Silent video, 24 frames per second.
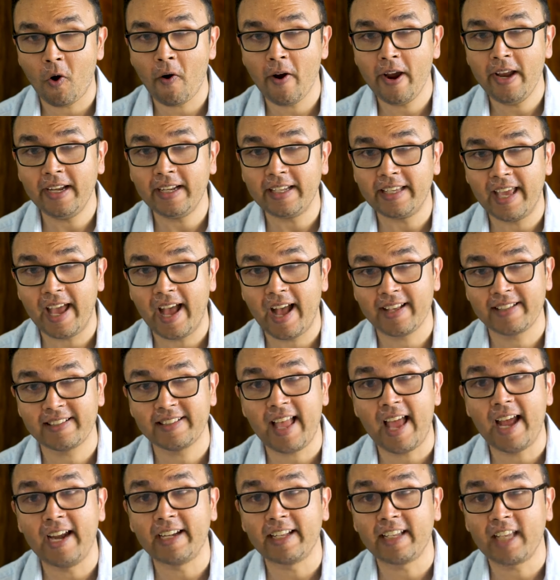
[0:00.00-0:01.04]
oil, gas,
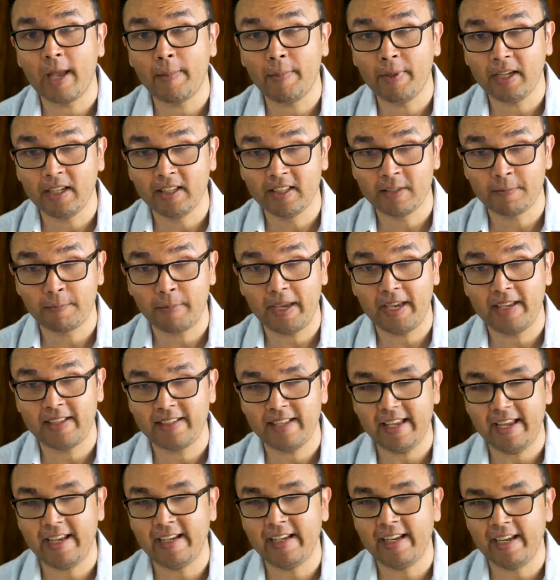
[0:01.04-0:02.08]
and chemical space
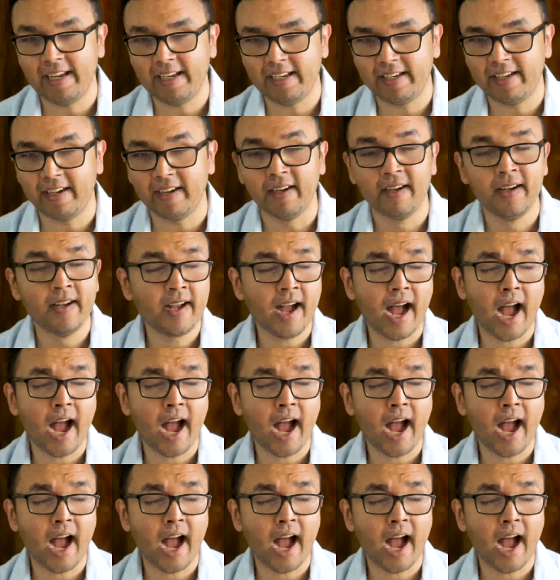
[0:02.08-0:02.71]
in India.